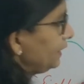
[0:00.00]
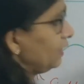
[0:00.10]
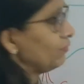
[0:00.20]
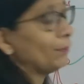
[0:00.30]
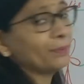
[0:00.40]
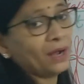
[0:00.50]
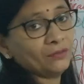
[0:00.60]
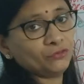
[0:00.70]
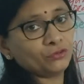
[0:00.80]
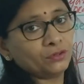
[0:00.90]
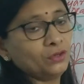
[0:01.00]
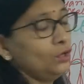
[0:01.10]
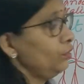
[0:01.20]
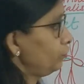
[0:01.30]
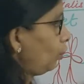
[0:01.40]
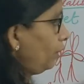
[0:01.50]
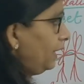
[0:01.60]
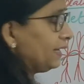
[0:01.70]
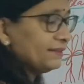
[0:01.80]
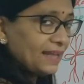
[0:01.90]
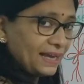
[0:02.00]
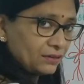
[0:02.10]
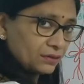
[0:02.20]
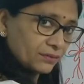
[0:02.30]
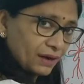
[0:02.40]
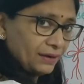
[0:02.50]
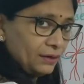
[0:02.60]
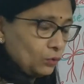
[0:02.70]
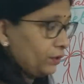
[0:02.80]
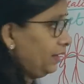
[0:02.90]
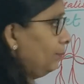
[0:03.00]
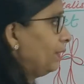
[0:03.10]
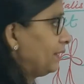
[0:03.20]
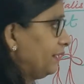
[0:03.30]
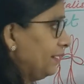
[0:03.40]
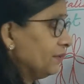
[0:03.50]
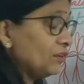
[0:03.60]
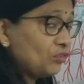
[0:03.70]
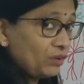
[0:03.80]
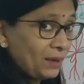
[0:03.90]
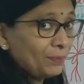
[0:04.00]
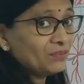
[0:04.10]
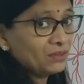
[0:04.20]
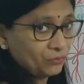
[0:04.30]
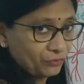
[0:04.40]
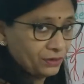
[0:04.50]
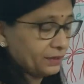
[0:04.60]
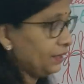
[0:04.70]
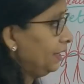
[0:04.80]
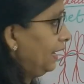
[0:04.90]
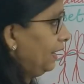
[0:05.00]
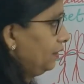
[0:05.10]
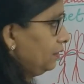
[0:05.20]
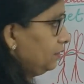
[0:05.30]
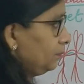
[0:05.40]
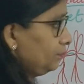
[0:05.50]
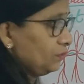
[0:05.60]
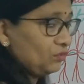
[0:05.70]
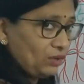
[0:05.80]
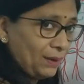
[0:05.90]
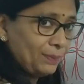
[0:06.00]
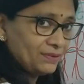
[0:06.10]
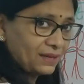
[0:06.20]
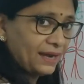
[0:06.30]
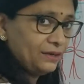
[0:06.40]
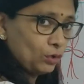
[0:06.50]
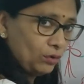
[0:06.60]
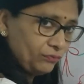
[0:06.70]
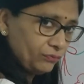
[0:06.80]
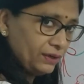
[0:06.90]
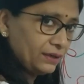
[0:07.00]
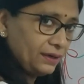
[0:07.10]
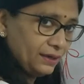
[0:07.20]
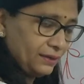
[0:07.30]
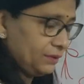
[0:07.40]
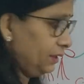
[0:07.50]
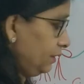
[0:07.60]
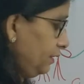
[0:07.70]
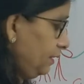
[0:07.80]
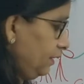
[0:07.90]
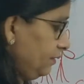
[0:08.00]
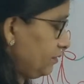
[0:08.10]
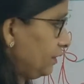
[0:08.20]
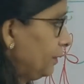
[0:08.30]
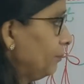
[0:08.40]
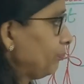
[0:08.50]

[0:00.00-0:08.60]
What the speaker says: give a branch. So it is like runner only, but here the shape is different. The shape is kind of, it's a